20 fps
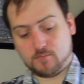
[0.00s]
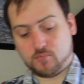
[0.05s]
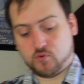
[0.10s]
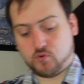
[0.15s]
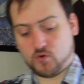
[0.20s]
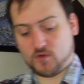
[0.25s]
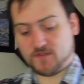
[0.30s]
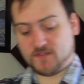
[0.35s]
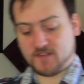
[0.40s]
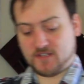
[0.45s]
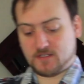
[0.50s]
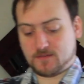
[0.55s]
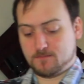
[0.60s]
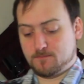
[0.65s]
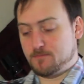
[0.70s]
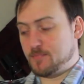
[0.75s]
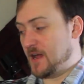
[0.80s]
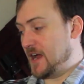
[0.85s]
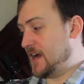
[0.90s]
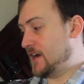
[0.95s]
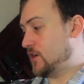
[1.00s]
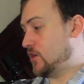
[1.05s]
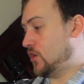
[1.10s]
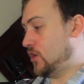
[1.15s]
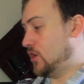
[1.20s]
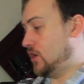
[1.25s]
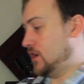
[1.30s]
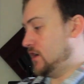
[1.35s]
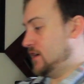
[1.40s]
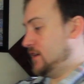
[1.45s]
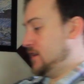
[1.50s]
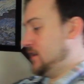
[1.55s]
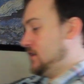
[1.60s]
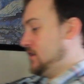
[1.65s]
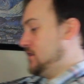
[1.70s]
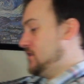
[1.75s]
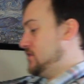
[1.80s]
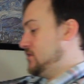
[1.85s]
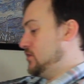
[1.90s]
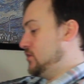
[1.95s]
put this back on
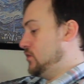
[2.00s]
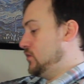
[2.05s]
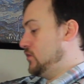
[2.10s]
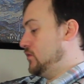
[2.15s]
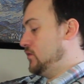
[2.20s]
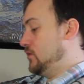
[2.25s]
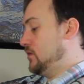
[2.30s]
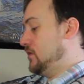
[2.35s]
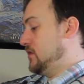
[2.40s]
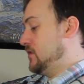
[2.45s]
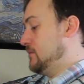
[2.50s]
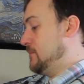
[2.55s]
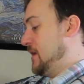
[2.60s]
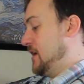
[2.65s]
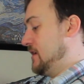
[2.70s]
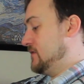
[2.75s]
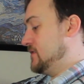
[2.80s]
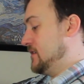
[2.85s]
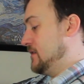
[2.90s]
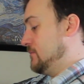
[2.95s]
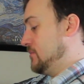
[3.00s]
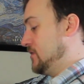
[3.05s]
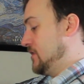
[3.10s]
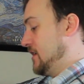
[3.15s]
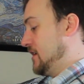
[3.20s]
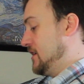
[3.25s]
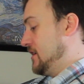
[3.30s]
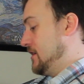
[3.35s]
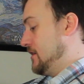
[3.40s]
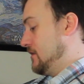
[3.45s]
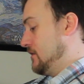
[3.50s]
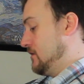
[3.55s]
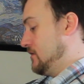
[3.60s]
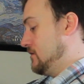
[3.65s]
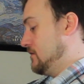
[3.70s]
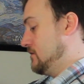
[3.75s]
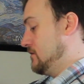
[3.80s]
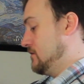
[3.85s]
to the mounting plate here.